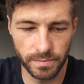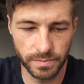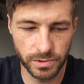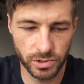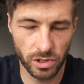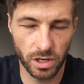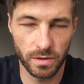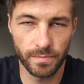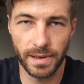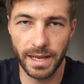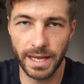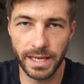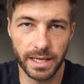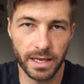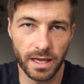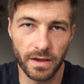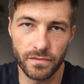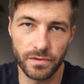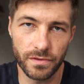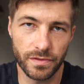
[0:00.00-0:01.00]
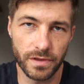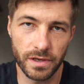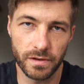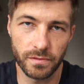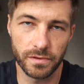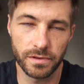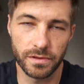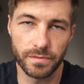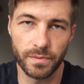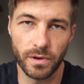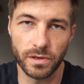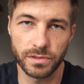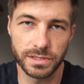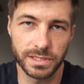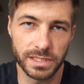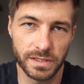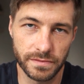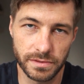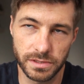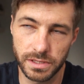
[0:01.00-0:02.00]
try and blanket everything with
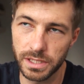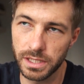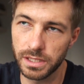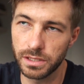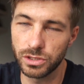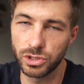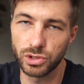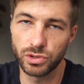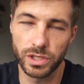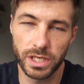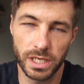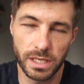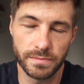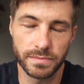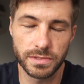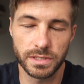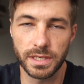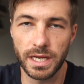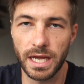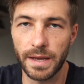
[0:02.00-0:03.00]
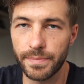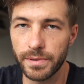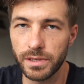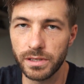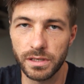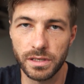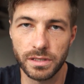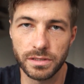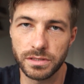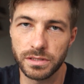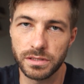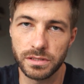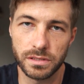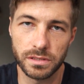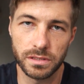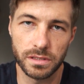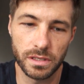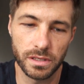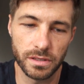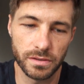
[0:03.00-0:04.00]
positivity and dreams and happiness
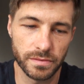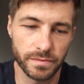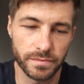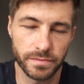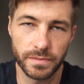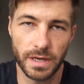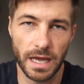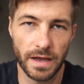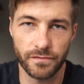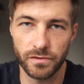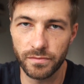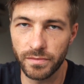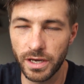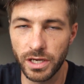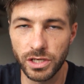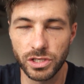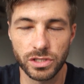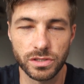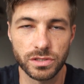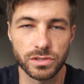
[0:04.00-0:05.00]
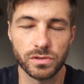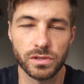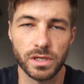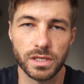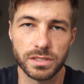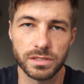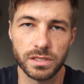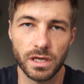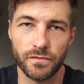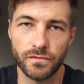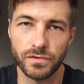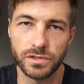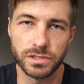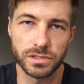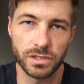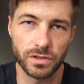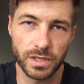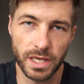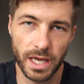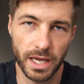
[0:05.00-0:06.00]
and, you know, affirmations and all that stuff, which is
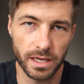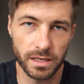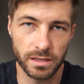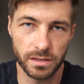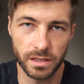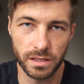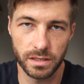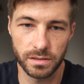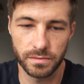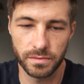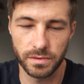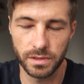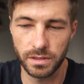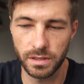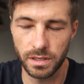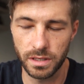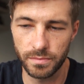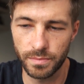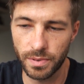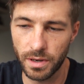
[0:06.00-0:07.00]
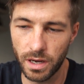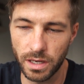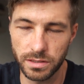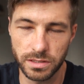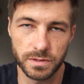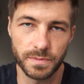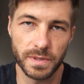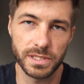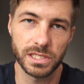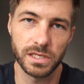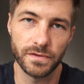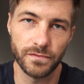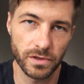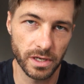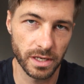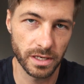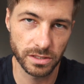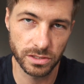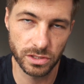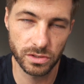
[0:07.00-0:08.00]
okay in parts, especially if you're
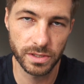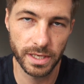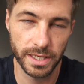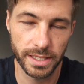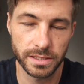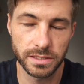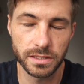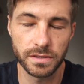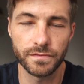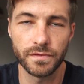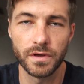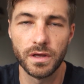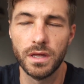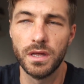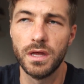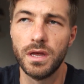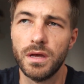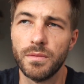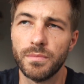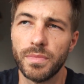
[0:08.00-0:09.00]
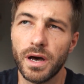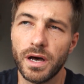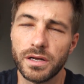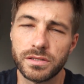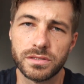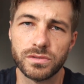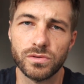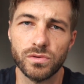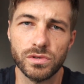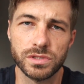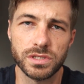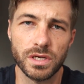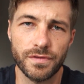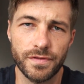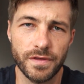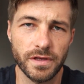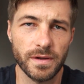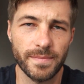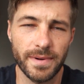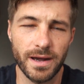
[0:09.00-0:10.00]
getting too negative, but also
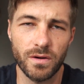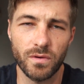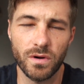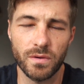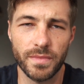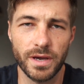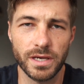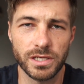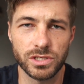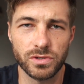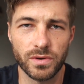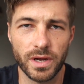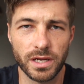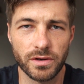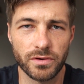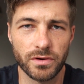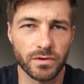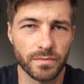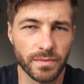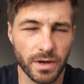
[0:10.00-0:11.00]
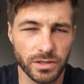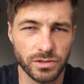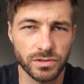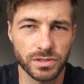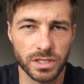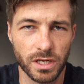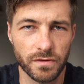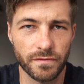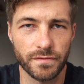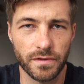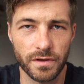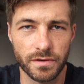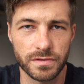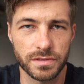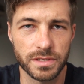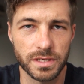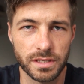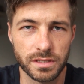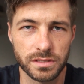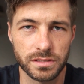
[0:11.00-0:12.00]
think about what makes you angry. Remind yourself of those
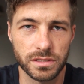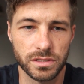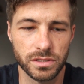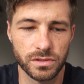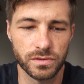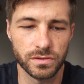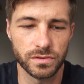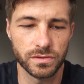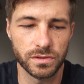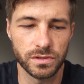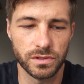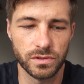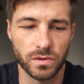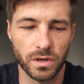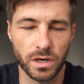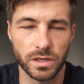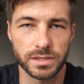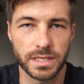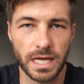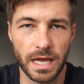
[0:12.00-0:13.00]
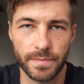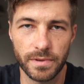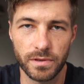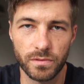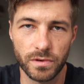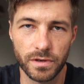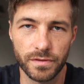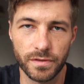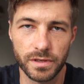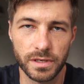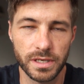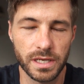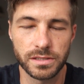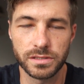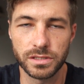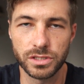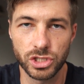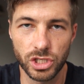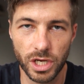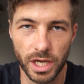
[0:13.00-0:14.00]
things that you aren't happy with, that need
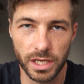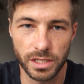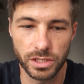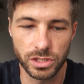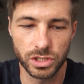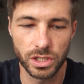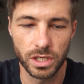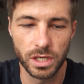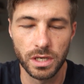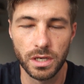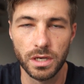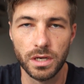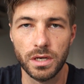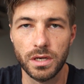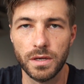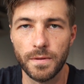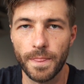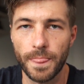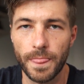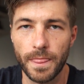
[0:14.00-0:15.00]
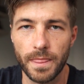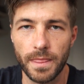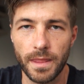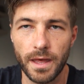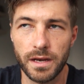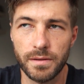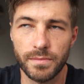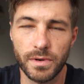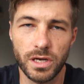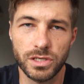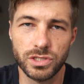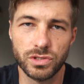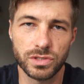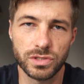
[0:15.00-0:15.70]
to change, and immerse